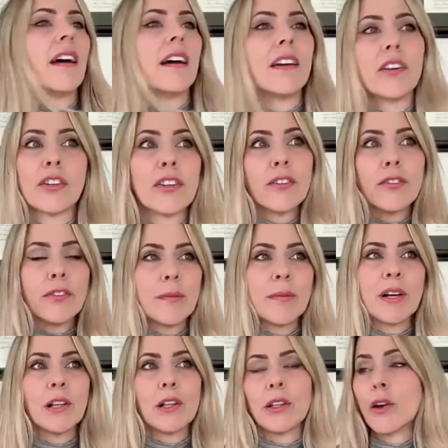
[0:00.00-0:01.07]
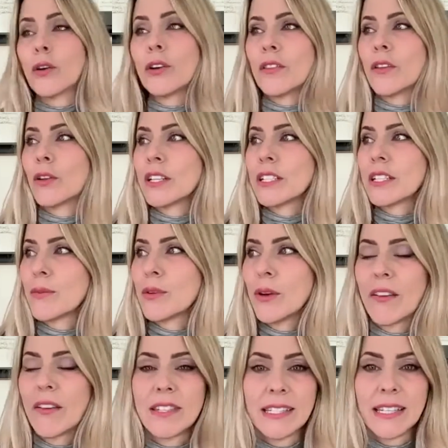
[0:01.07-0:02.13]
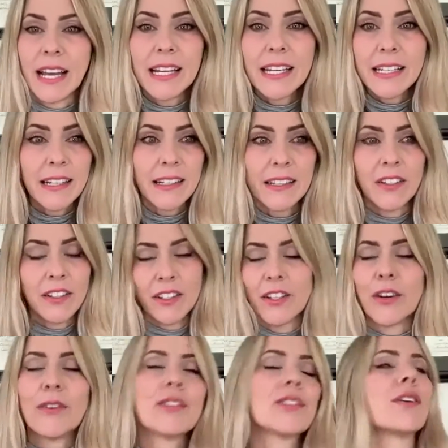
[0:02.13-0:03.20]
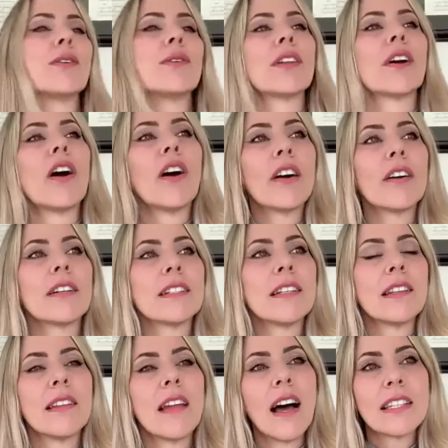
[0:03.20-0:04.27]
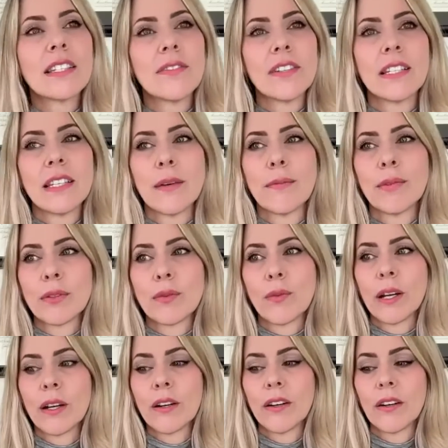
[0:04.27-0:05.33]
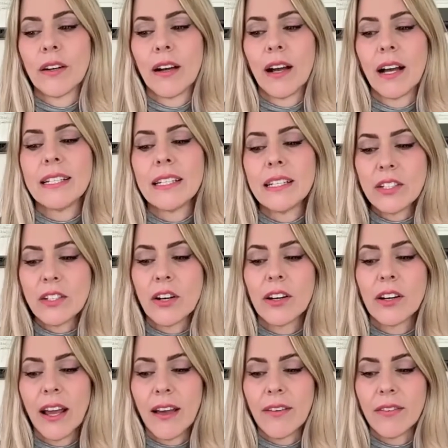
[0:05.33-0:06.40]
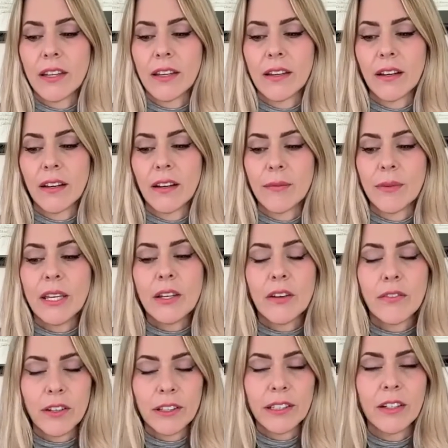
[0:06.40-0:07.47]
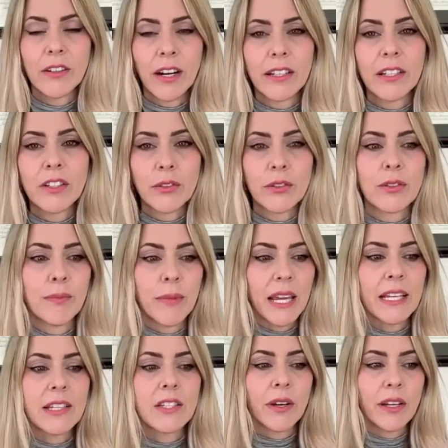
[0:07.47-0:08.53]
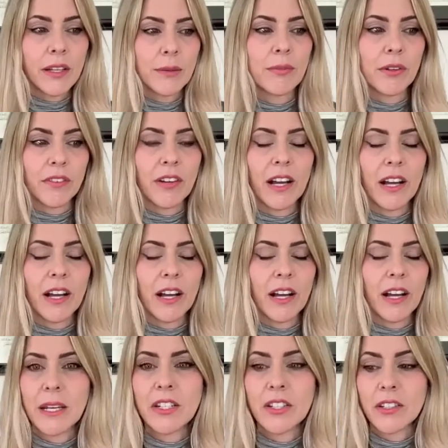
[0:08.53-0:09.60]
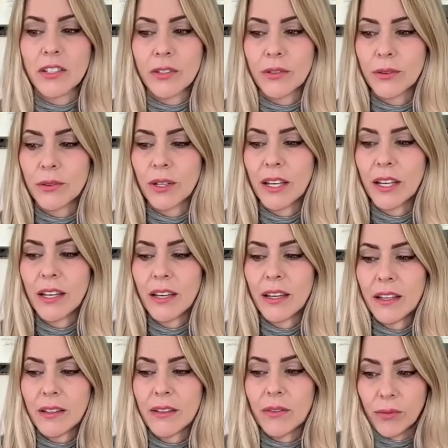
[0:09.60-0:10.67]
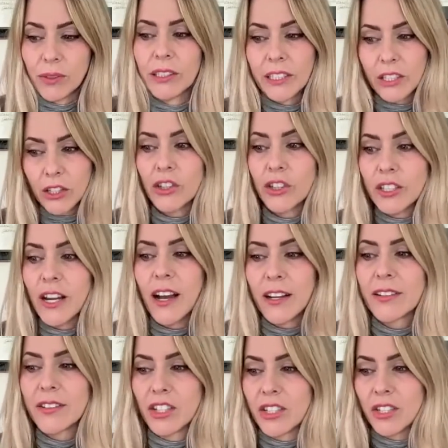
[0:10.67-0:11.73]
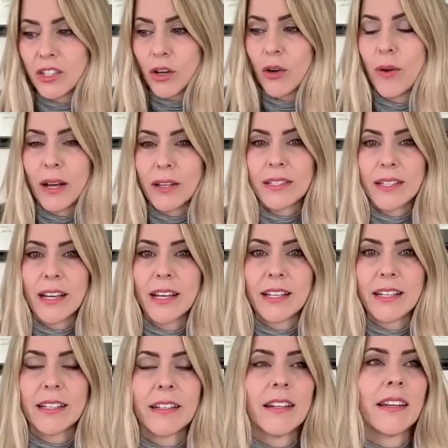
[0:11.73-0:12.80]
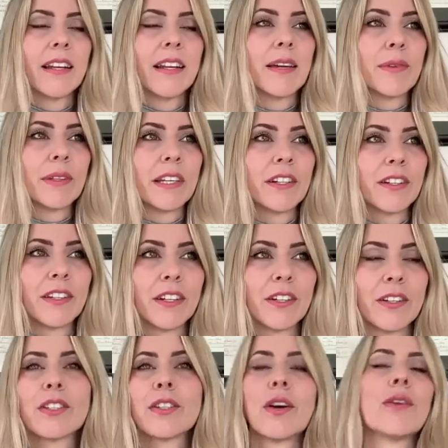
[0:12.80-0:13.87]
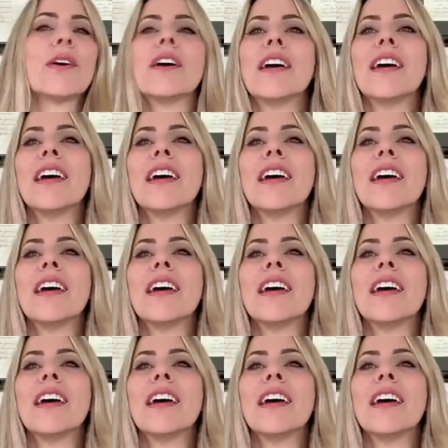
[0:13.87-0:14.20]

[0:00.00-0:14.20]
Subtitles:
or you're a female alone and the only time you have is night. And, so there are lots of examples where I did start having eco-friendly grounding tools made so I could provide it to patients who really could not just go outside and ambulate on the earth. So